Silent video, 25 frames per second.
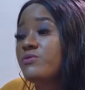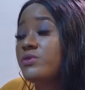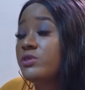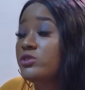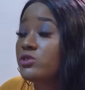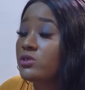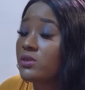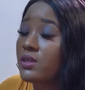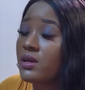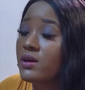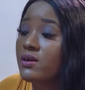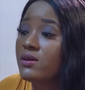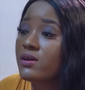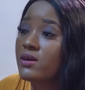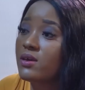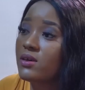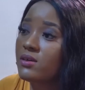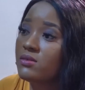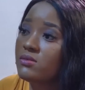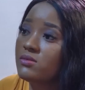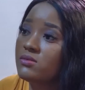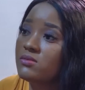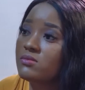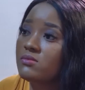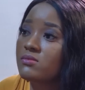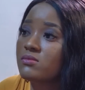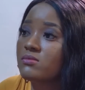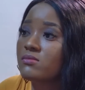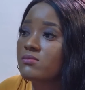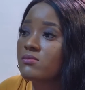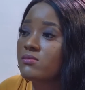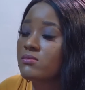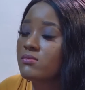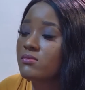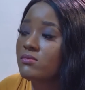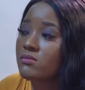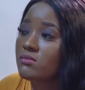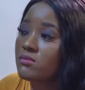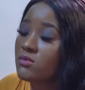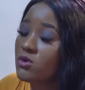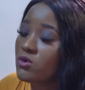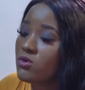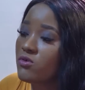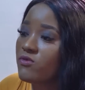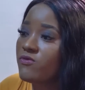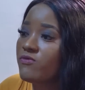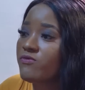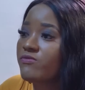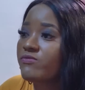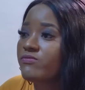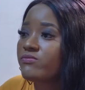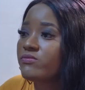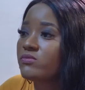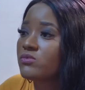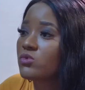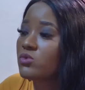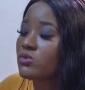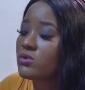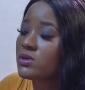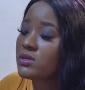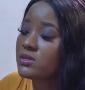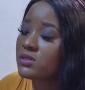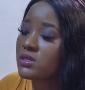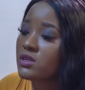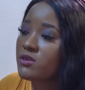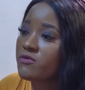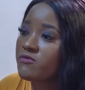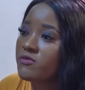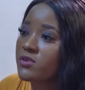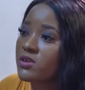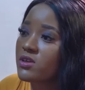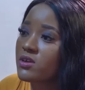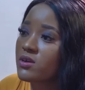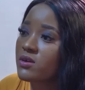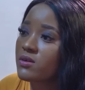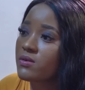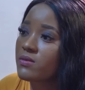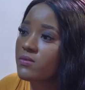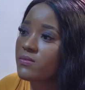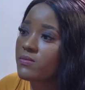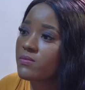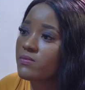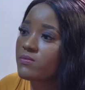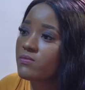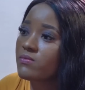regional heads of West Africa.